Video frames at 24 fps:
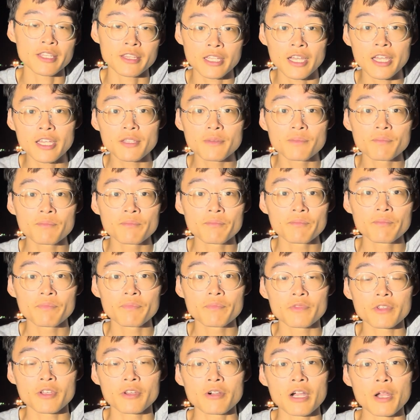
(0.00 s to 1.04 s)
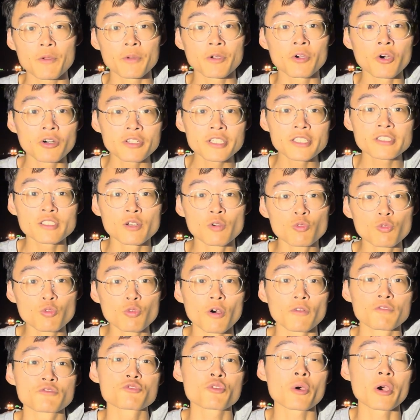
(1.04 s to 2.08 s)
tide, right, we call this the
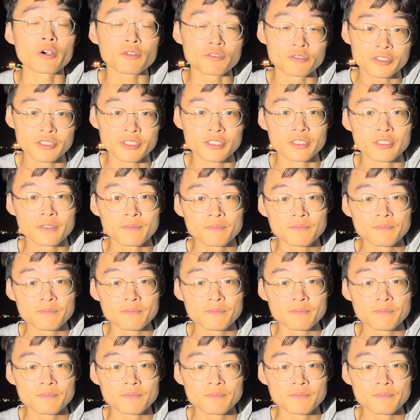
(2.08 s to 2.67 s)
rule of 12s.